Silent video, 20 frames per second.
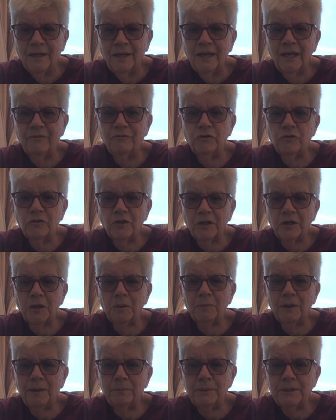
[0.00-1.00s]
if you think you
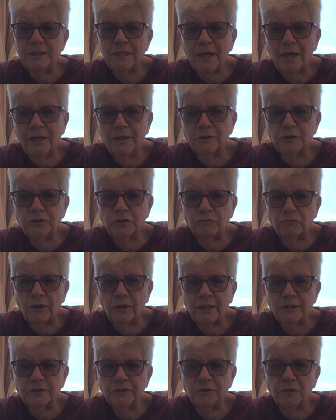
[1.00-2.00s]
might be tired,
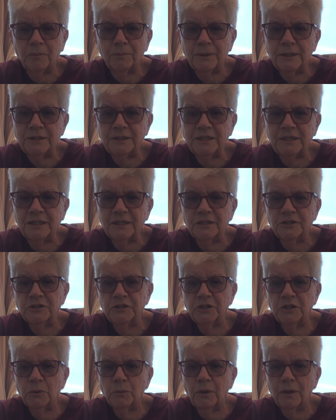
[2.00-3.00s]
stressed, or busy,
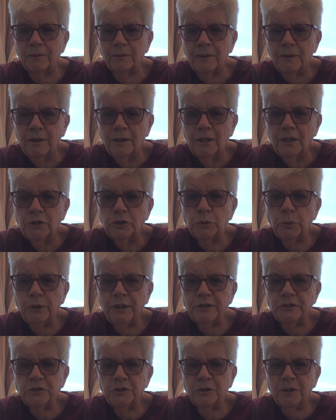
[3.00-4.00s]
consider what
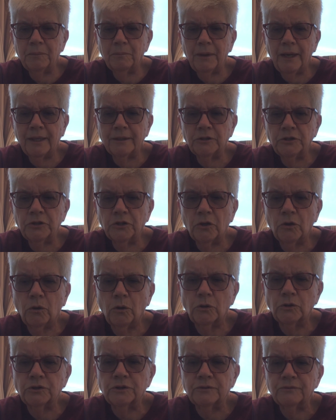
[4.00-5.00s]
tweaks you can make to your
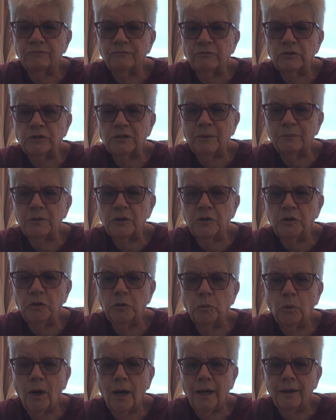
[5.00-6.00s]
goals for something you
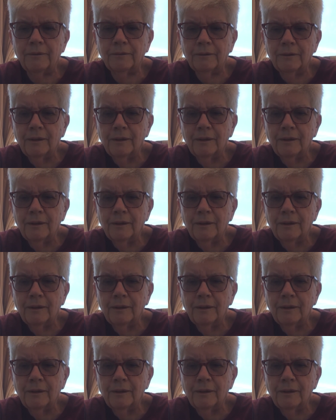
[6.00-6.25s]
want